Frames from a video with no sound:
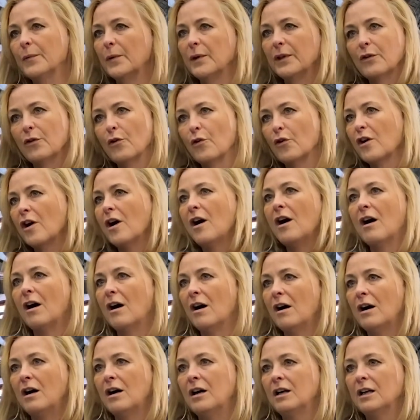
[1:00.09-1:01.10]
with your
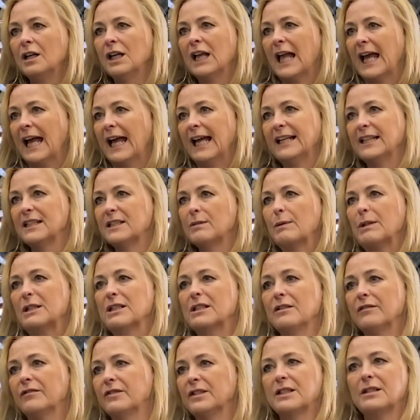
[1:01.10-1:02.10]
car, and
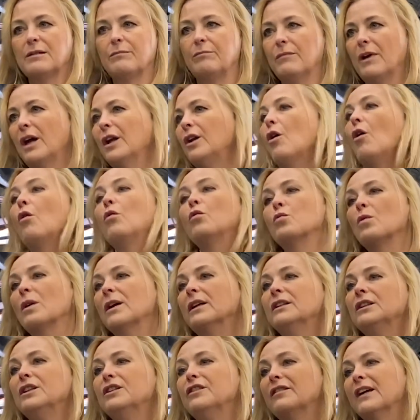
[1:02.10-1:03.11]
especially if it's an old
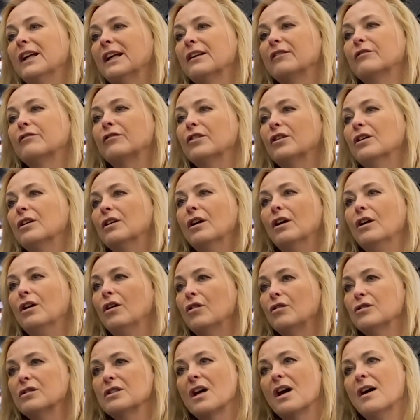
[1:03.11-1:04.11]
one, you've had it for a
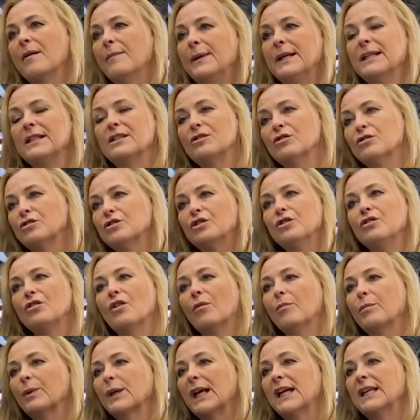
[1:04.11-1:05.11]
long time and it's not too
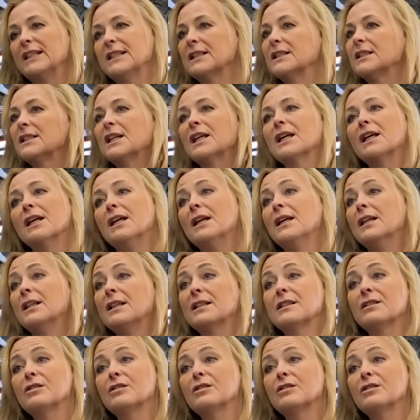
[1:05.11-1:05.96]
complicated, there's